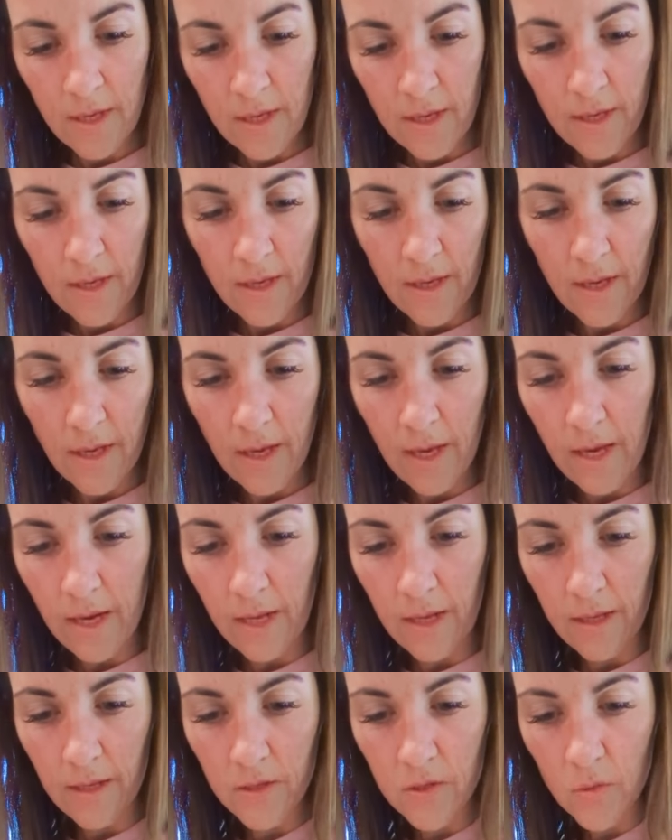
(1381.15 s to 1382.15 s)
and get
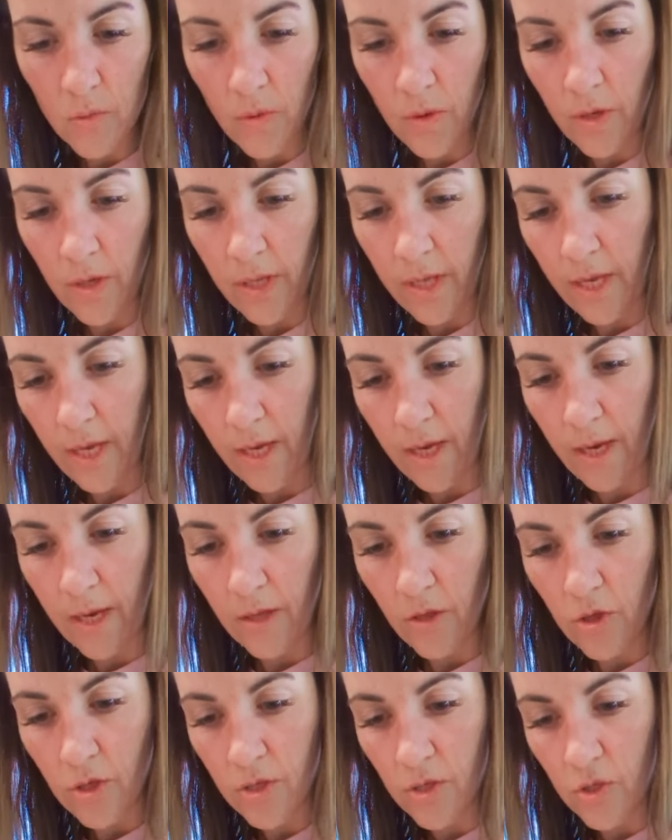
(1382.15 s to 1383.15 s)
it swirling, and
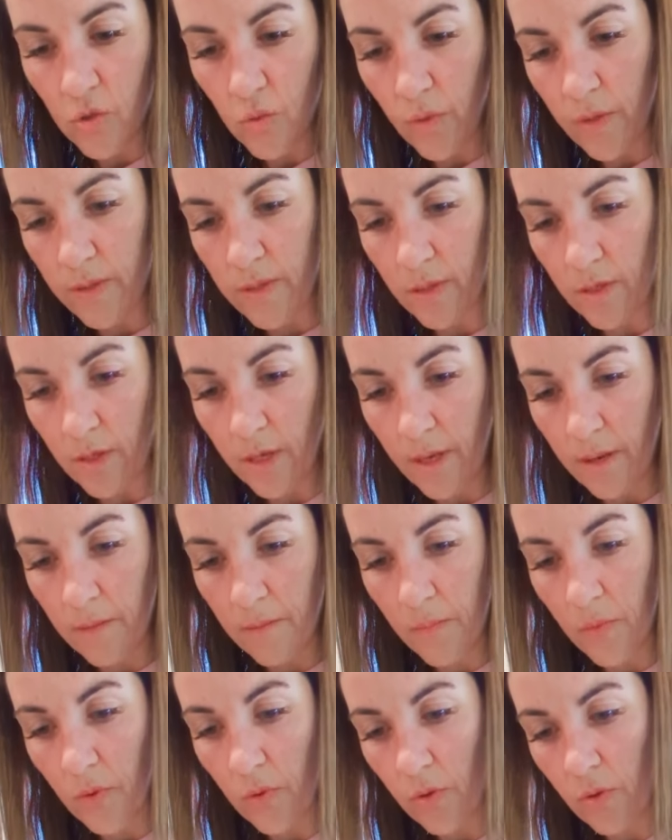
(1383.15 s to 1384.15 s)
just drizzle and
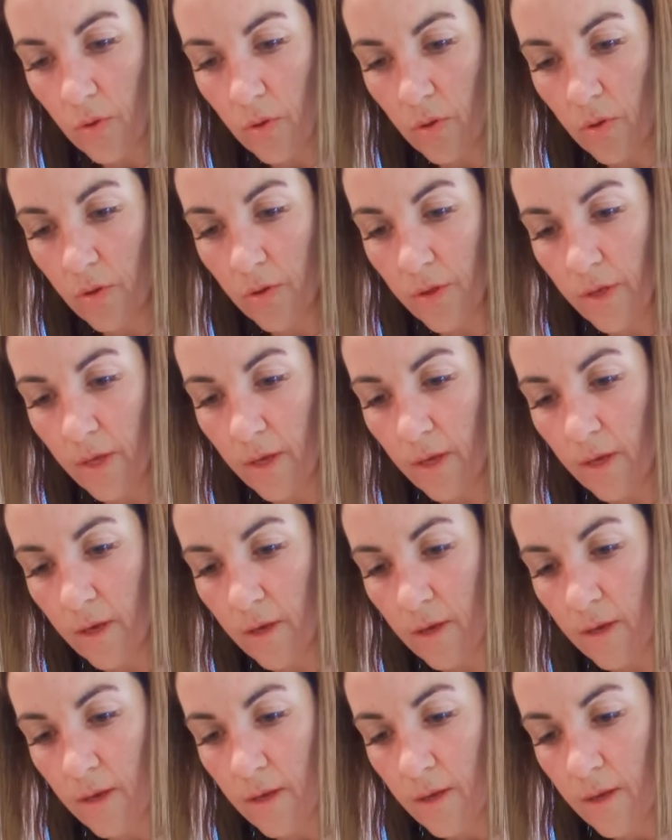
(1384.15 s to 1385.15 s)
pull
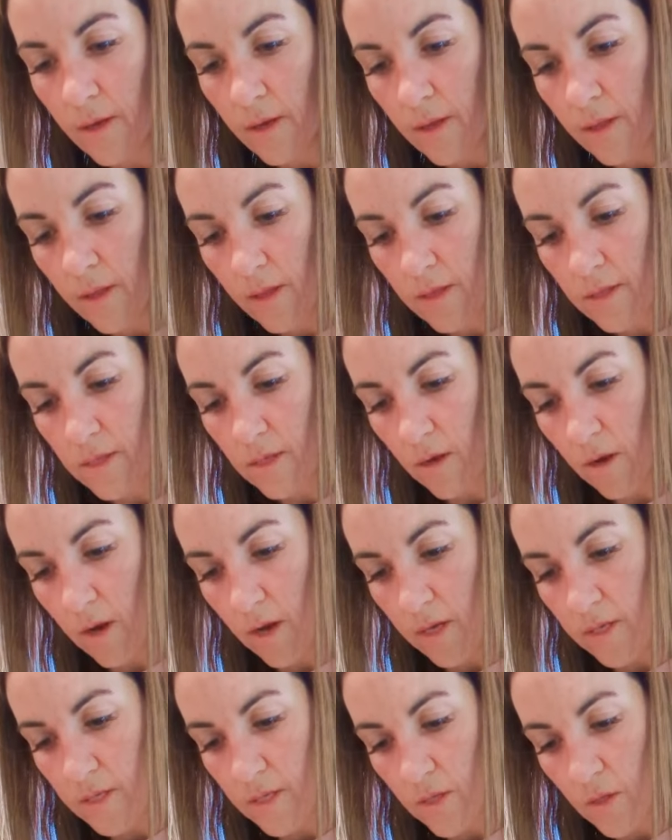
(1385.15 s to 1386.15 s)
this
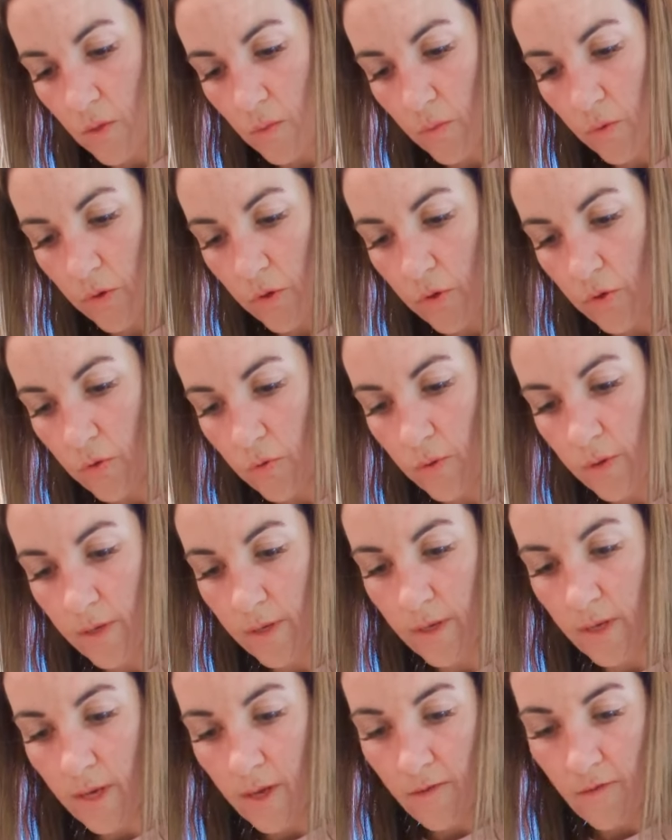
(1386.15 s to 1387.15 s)
sauce through.
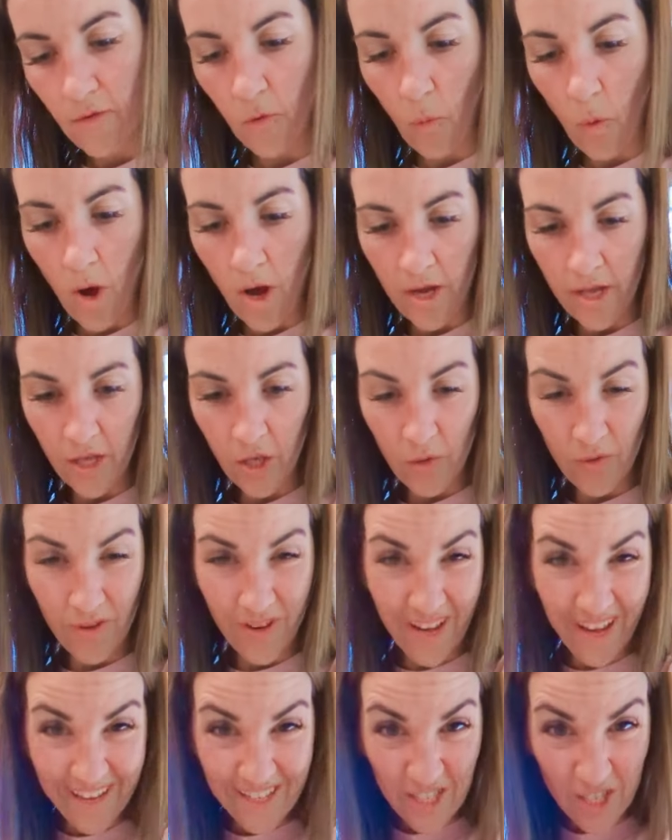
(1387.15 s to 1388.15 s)
If you want, you can
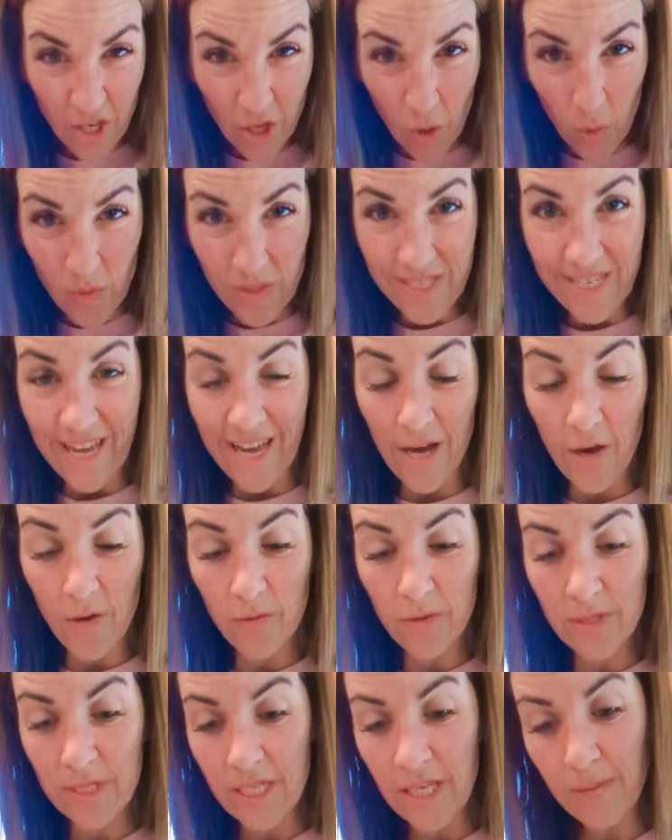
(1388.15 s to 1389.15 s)
actually go down
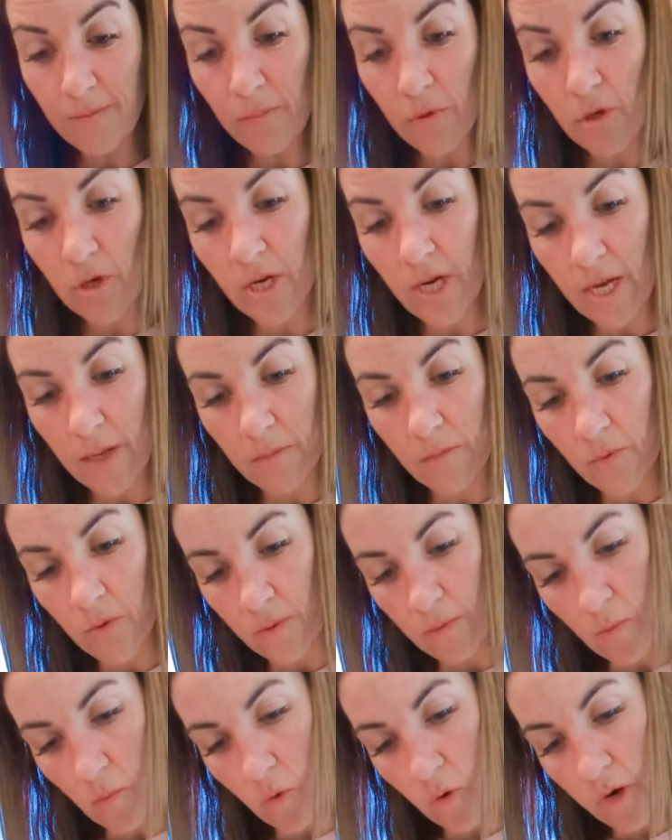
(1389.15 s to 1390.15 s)
deeper and put
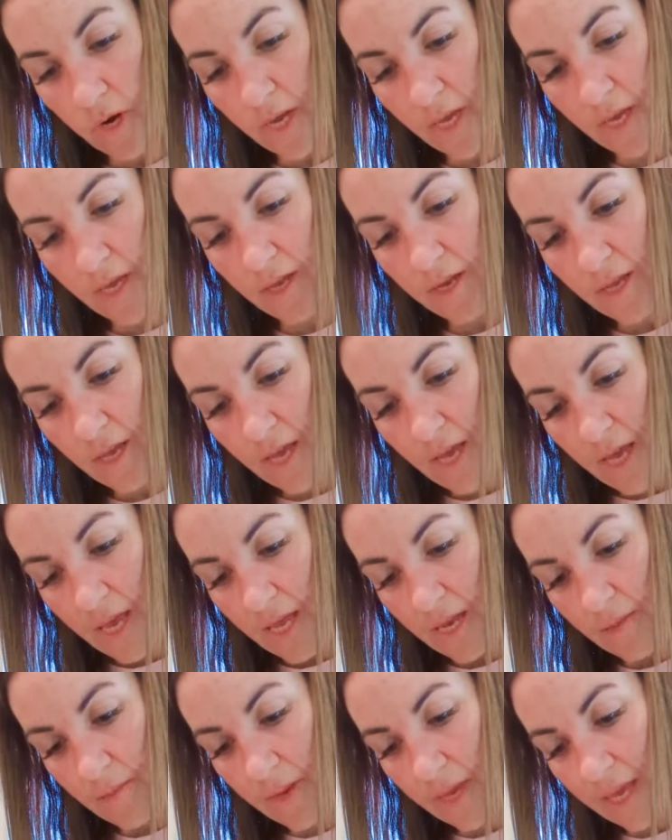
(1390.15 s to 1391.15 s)
more in, and it
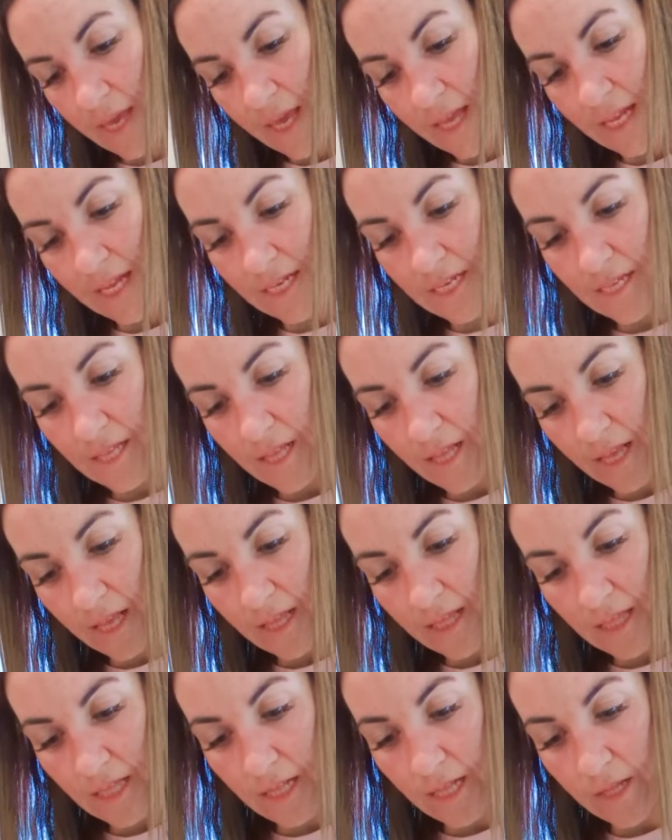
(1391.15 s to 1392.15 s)
might get into
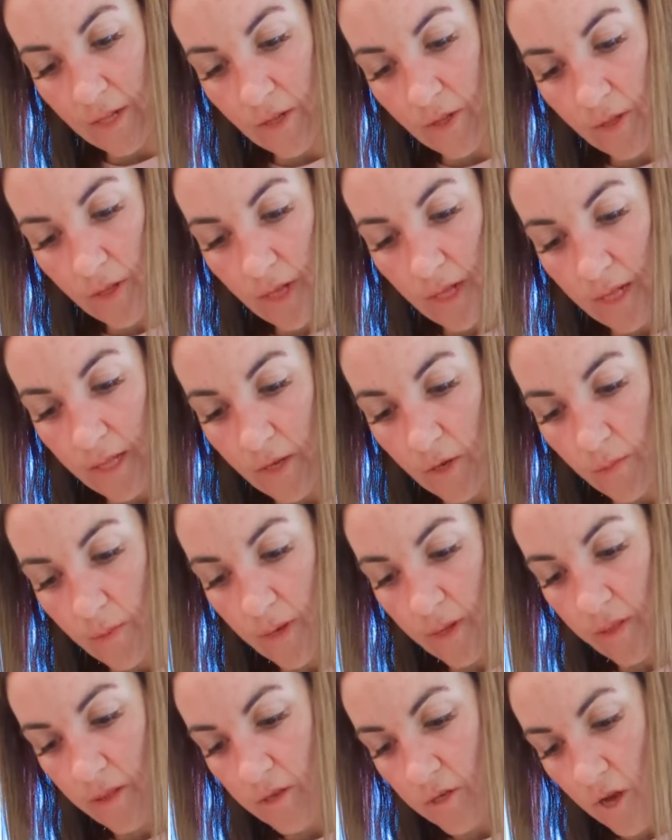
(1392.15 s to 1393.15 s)
a little bit of the
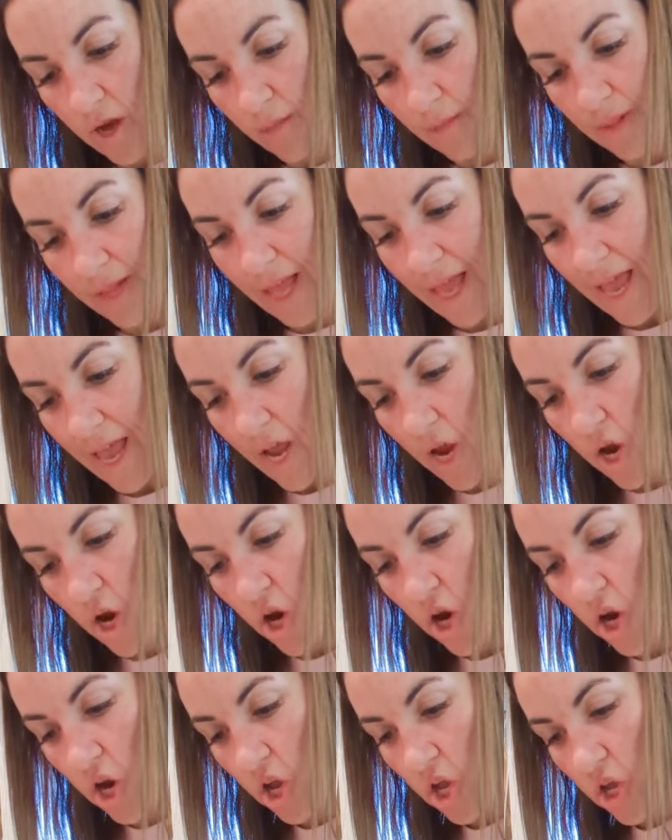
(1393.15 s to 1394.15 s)
top
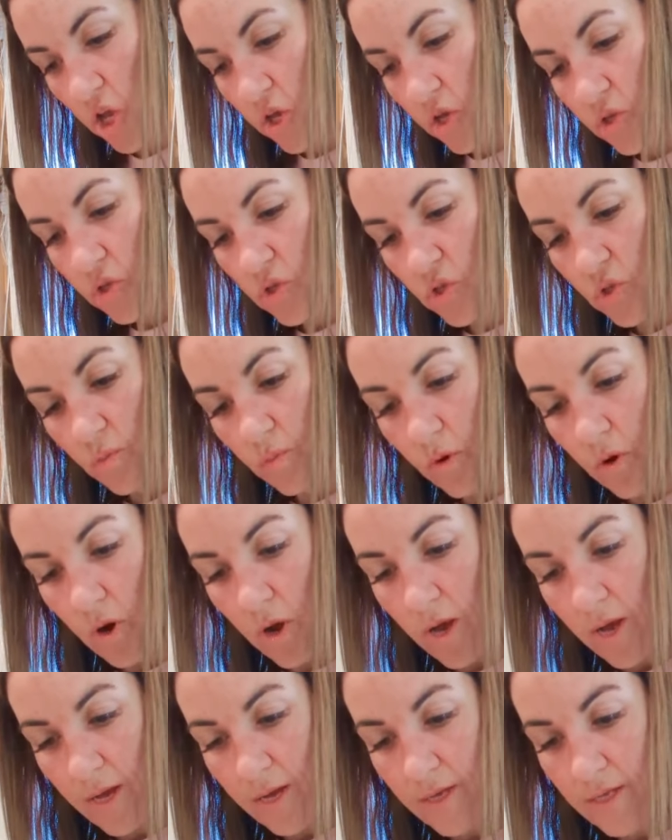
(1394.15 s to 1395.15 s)
layer. Super
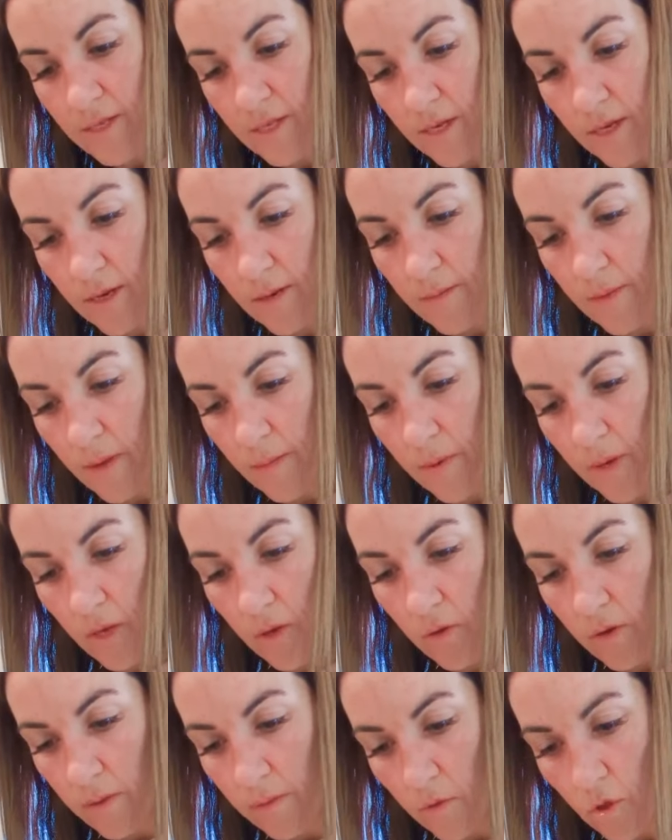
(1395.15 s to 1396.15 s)
awesome. But you
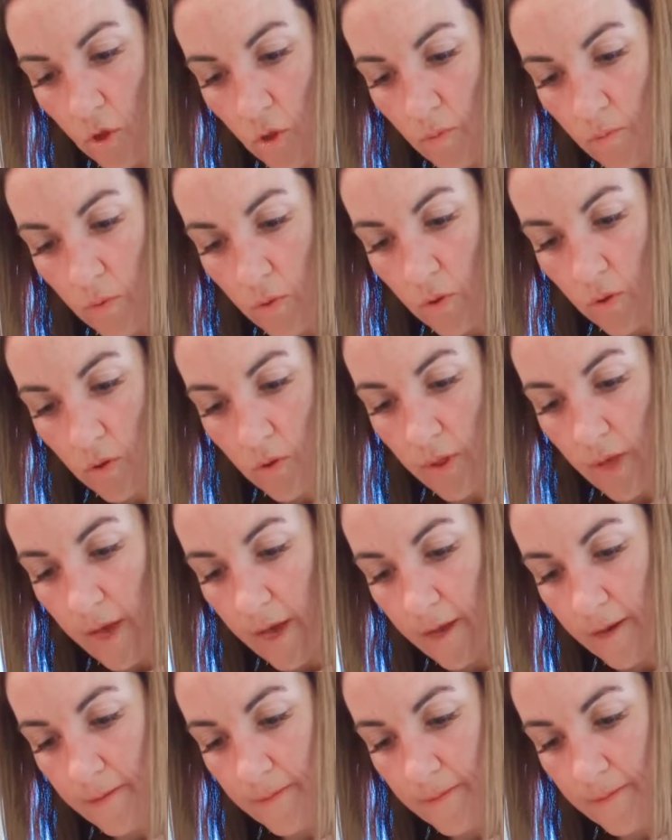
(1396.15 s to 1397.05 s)
can just pull that